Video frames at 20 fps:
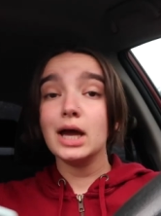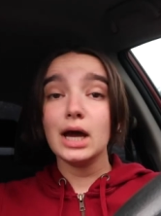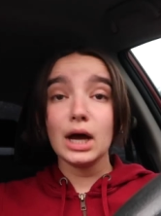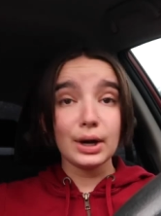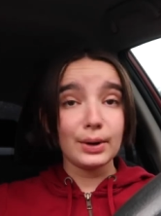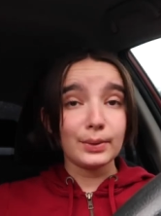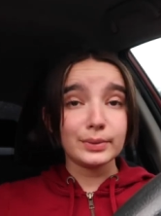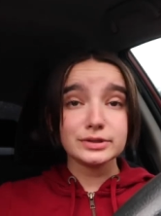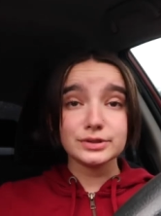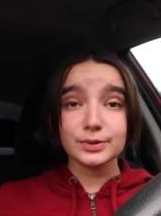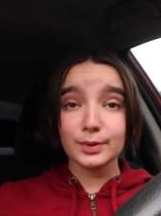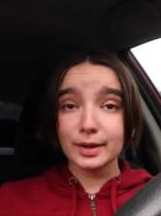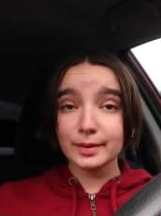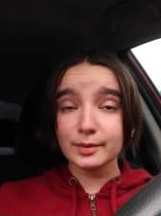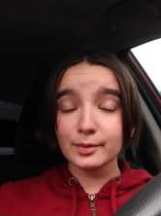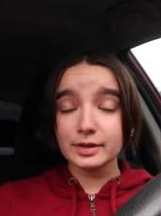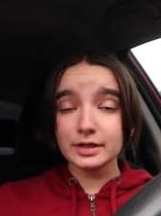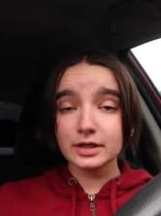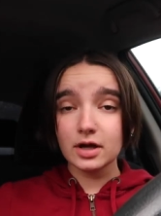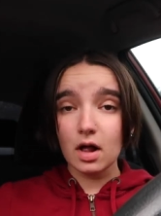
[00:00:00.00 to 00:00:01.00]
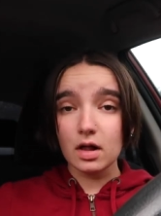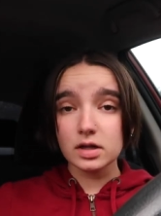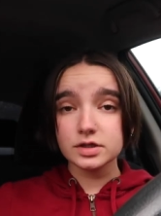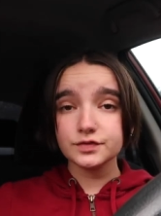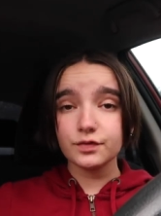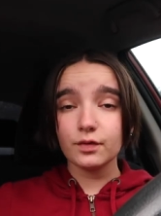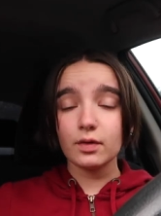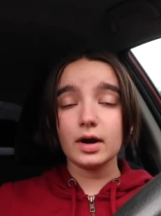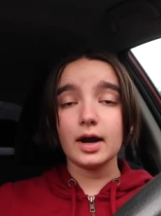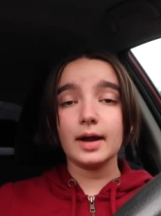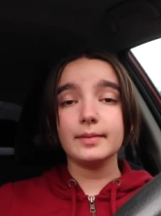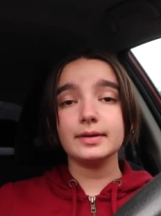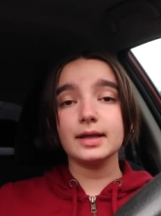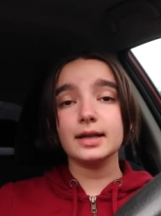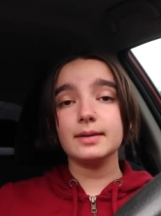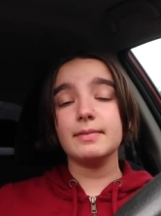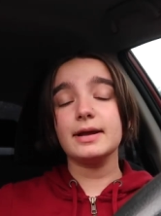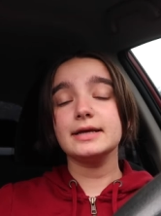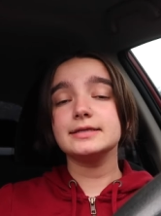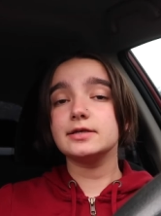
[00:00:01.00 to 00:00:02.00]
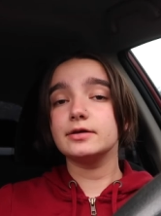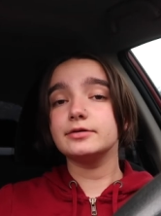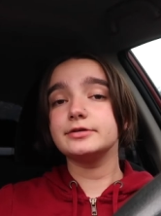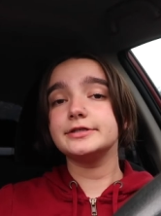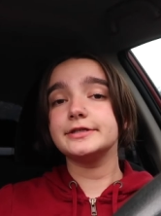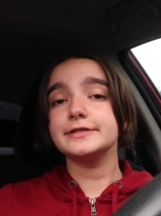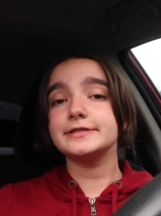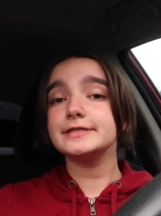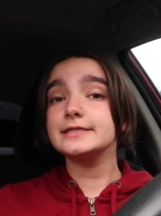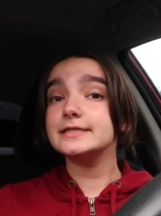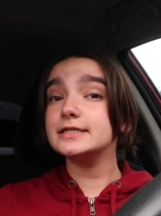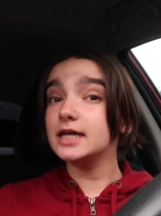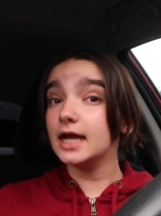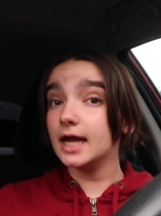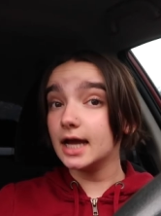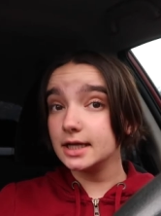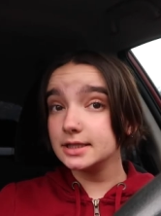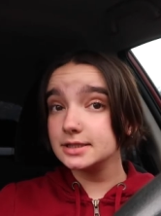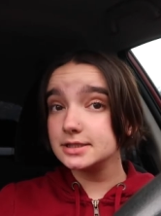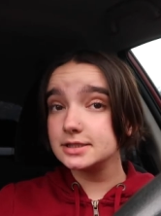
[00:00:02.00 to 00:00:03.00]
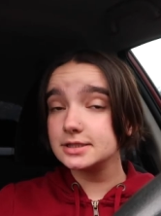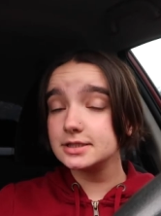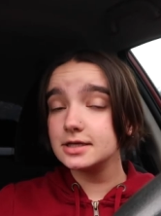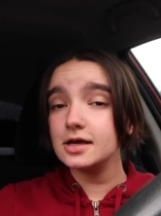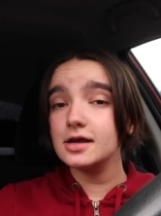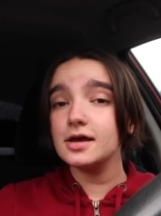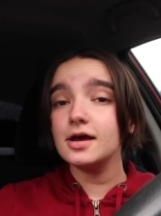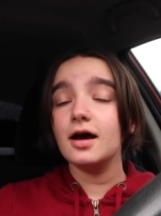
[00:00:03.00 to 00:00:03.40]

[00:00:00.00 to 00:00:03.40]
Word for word: Oh, so what I'm going to college for? I'm getting my associates in dance,